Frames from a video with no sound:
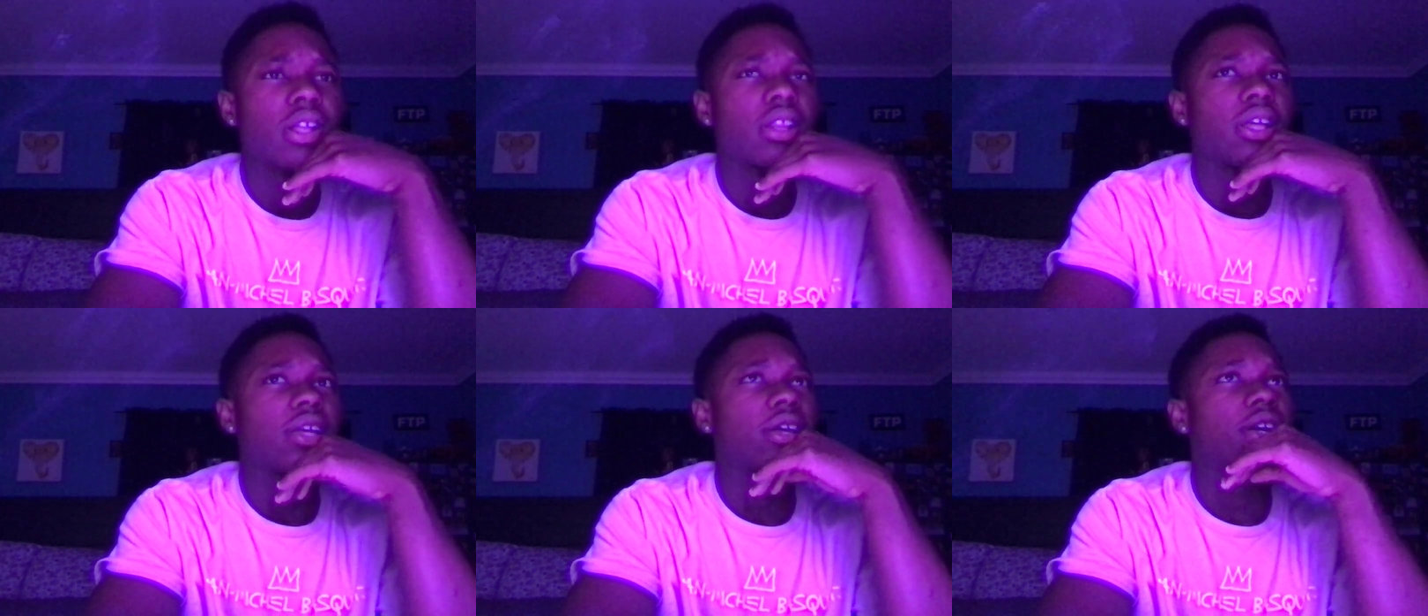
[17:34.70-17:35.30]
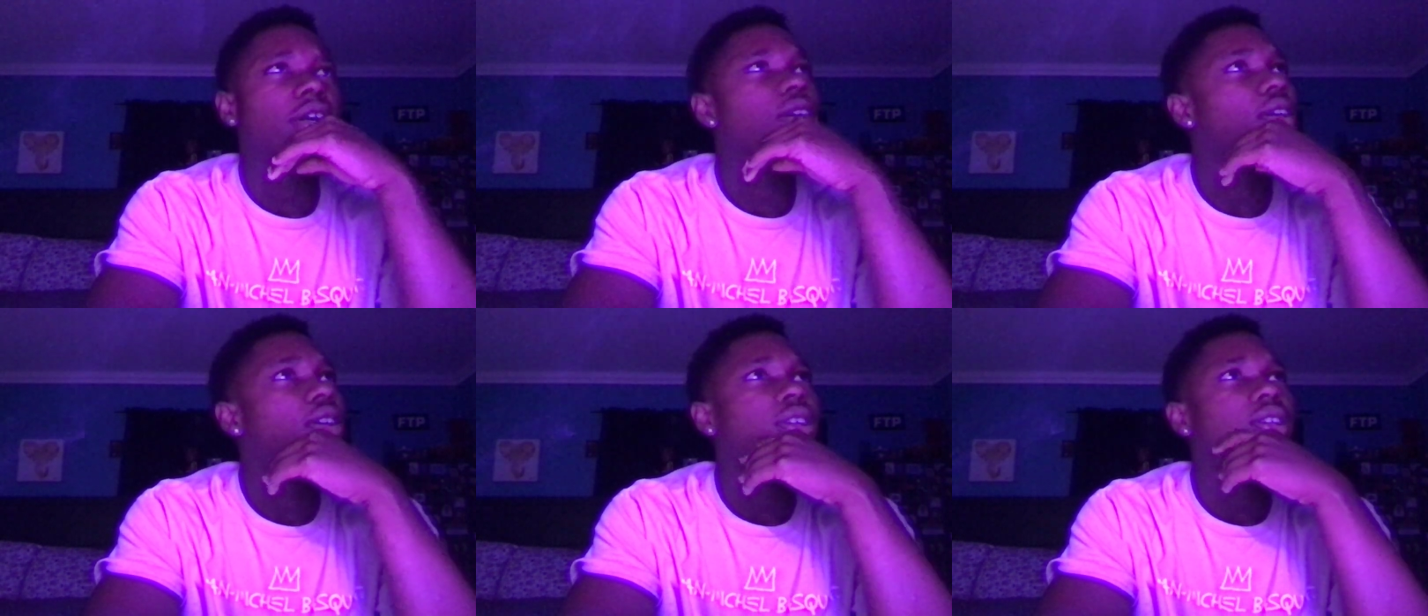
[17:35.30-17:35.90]
Like,
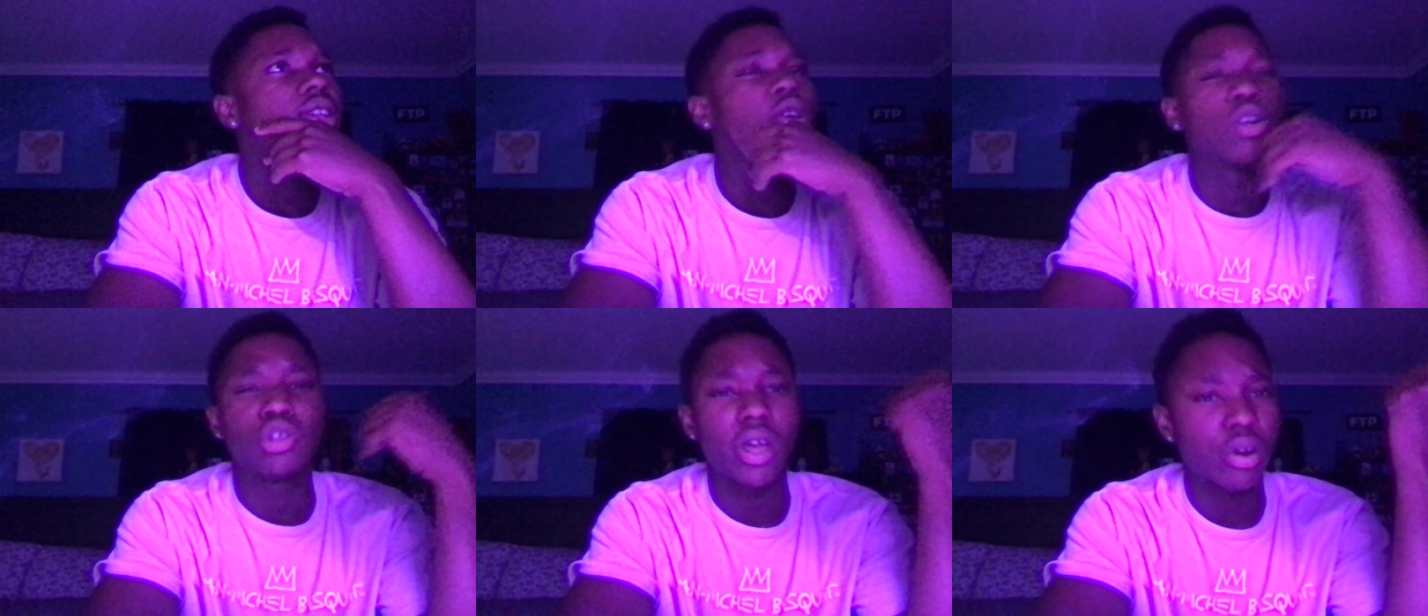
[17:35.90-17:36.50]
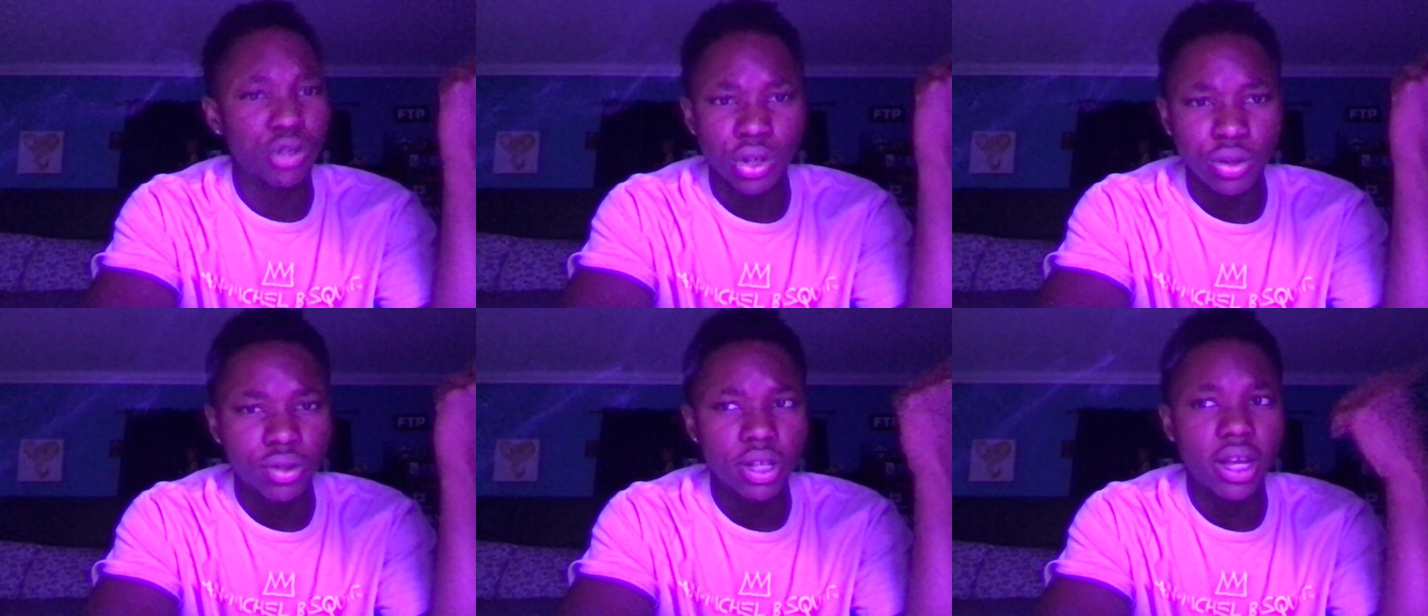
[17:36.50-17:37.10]
or Trader
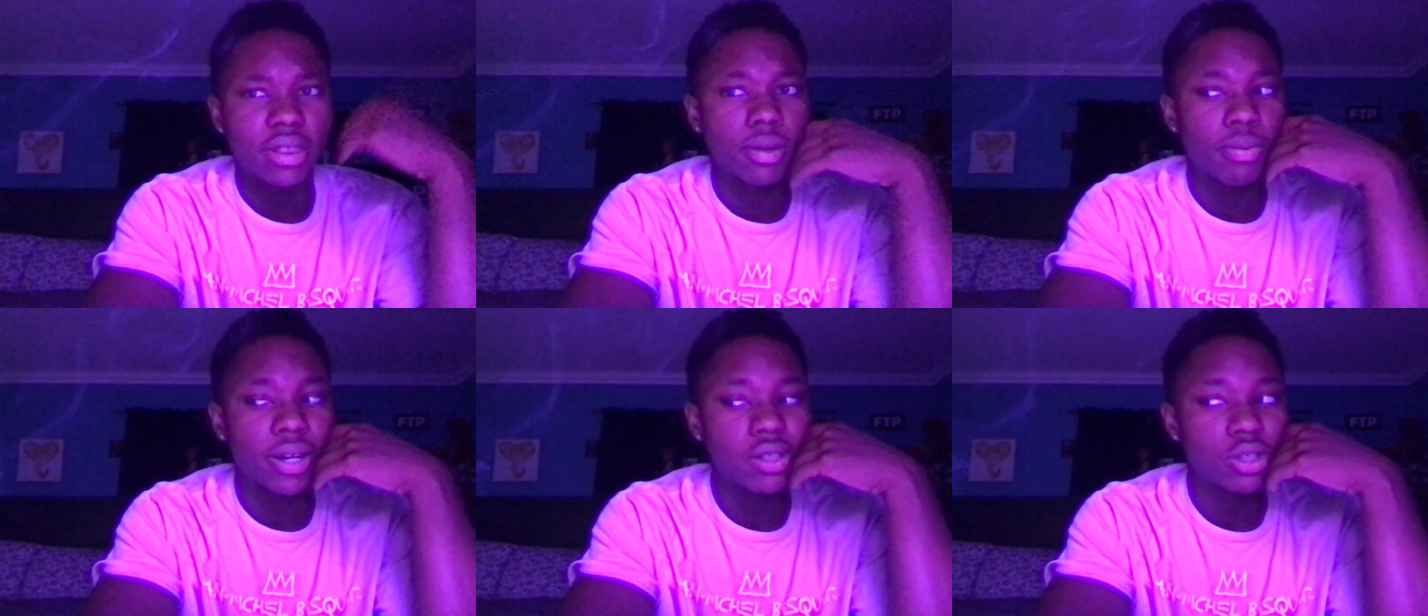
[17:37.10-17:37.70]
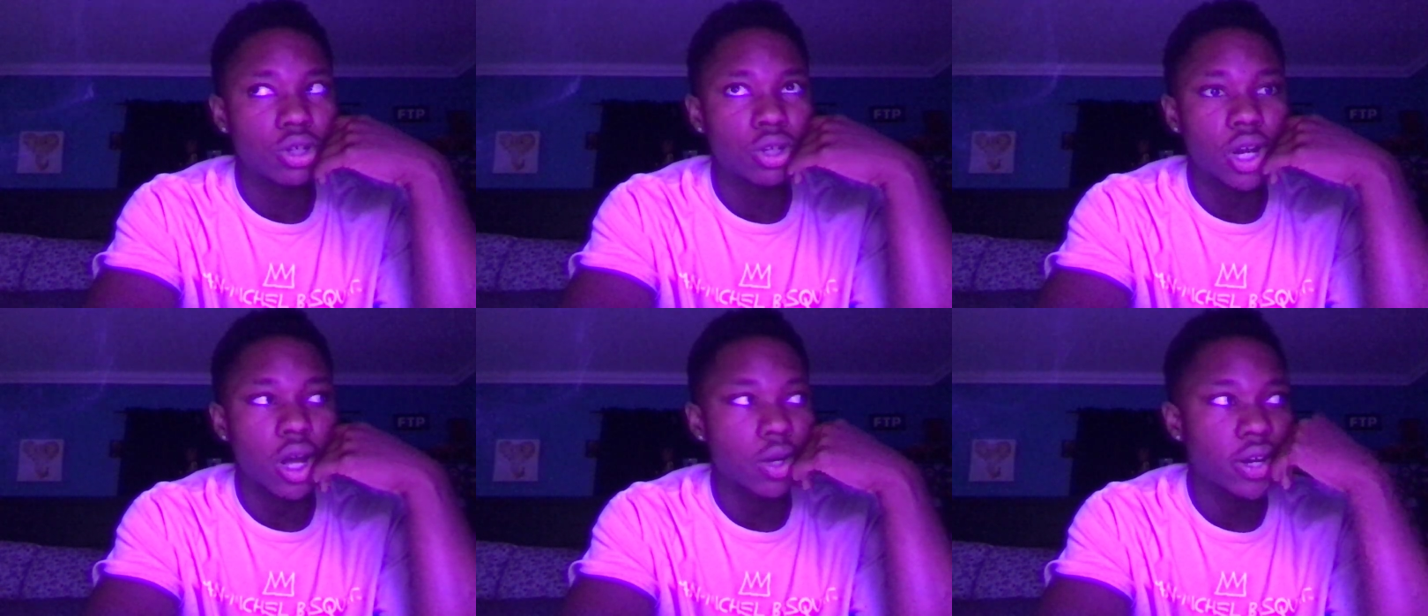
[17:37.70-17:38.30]
Joe's, like the prices are
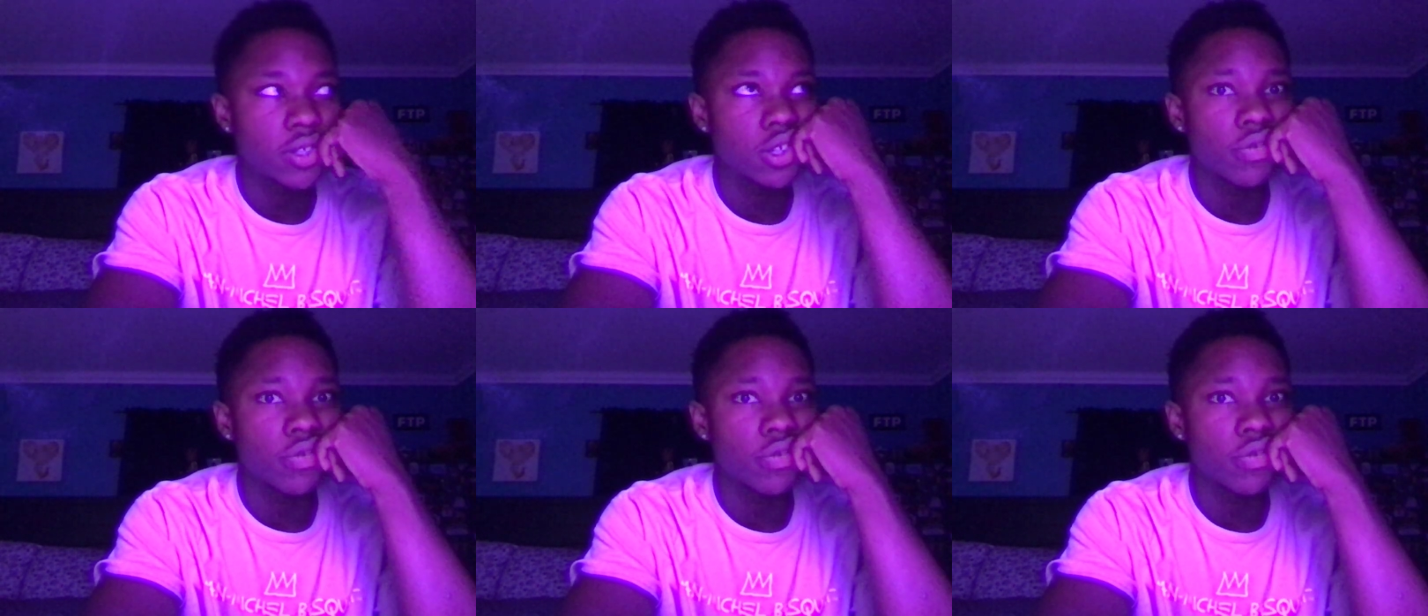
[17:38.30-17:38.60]
not crazy.